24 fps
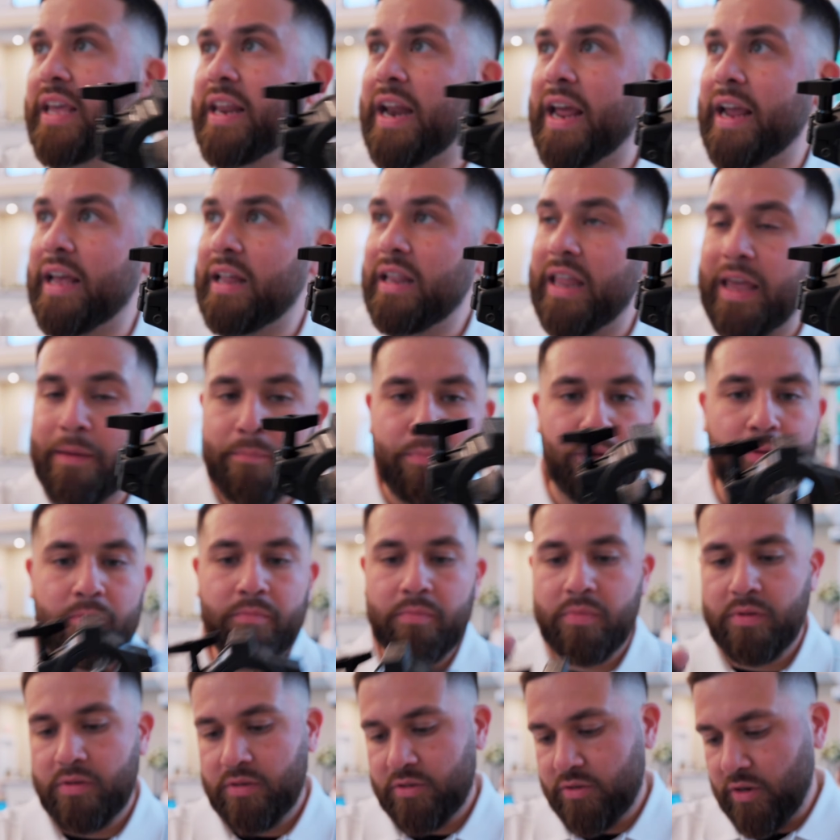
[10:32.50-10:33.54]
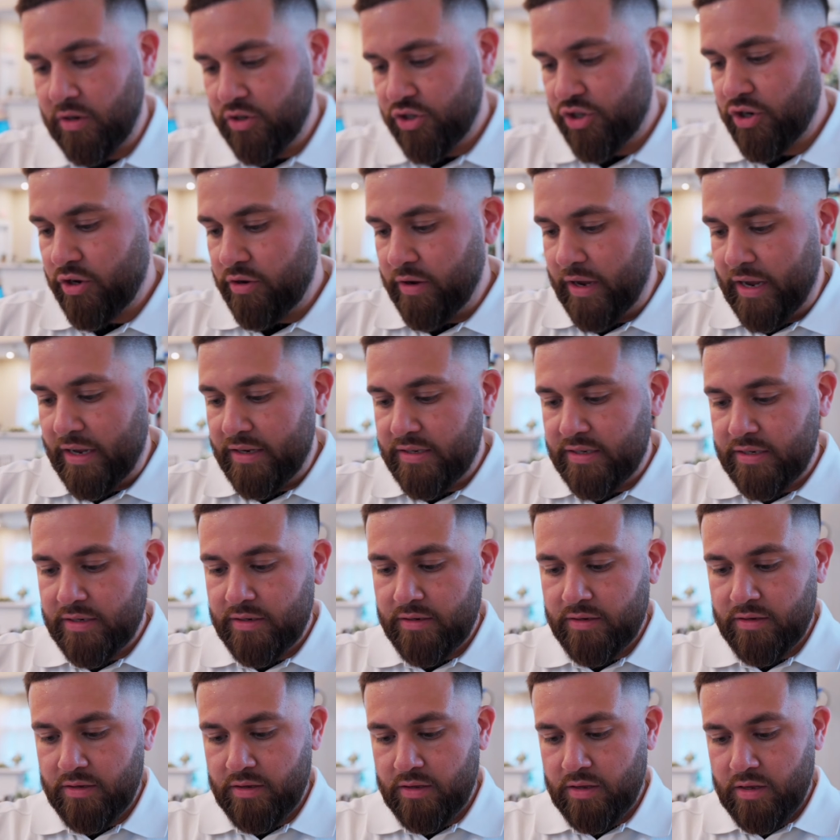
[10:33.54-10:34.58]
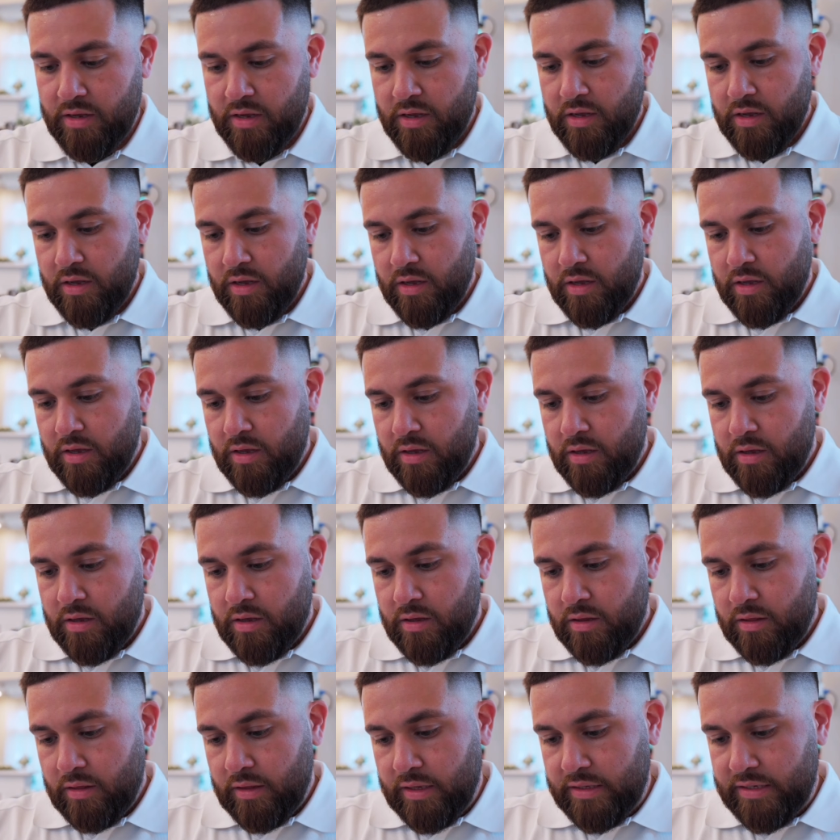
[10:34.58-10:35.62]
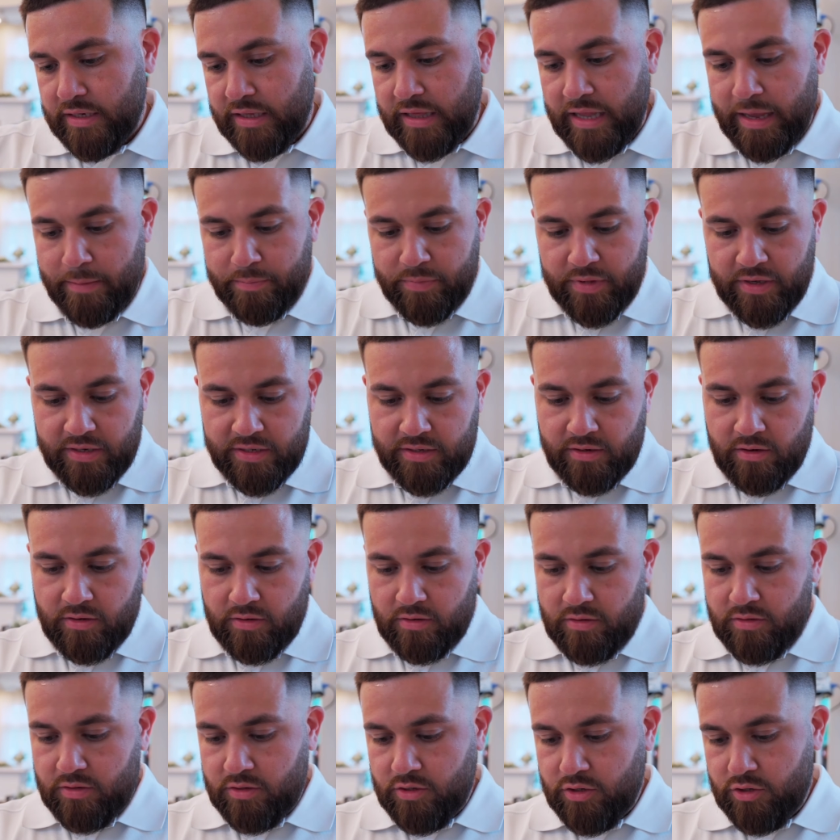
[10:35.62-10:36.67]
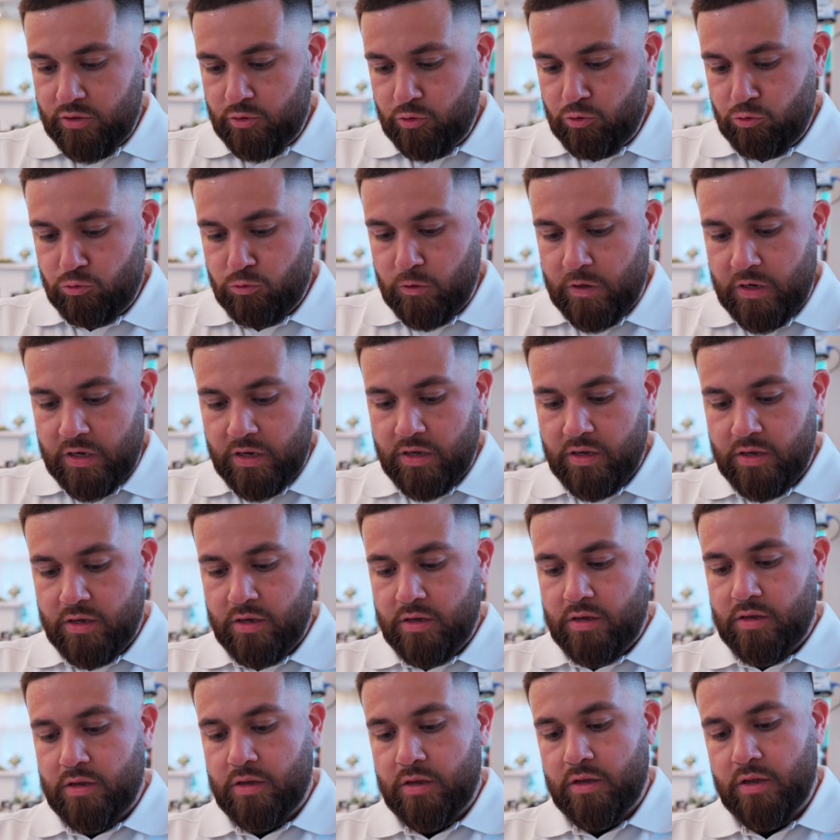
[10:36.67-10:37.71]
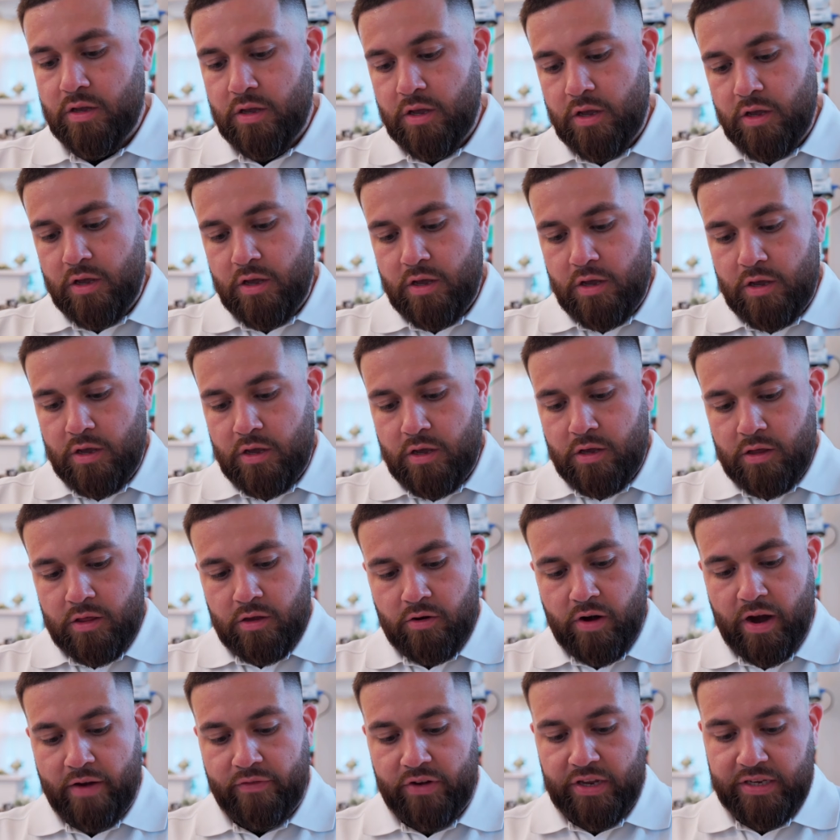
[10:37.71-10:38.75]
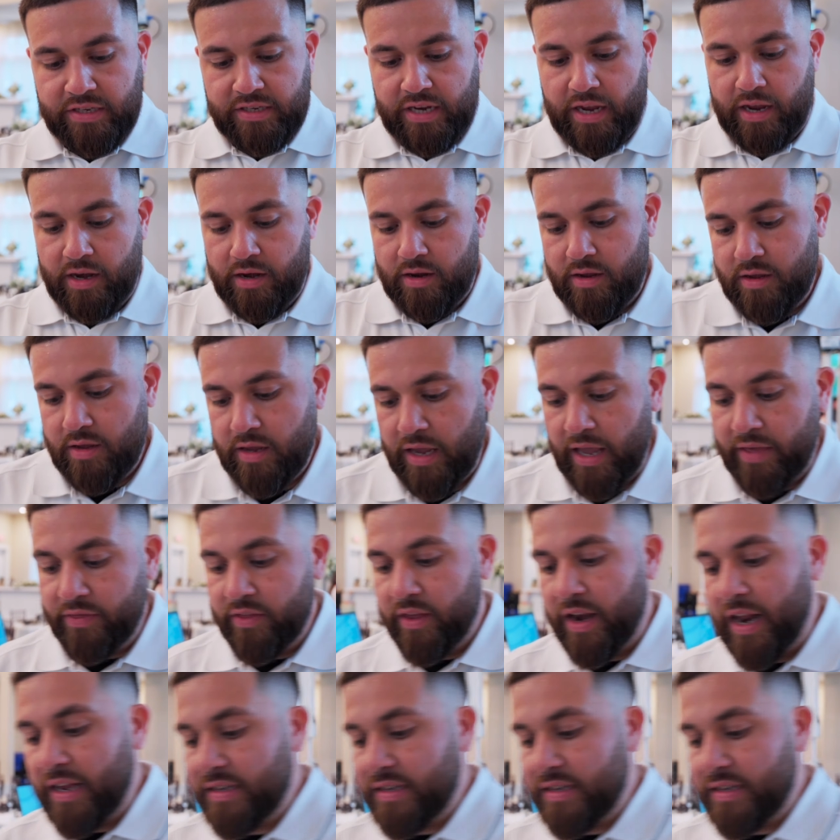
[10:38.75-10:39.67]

and I clamp them. So I'll show you guys. Let's clamp this onto the gravity stand. And the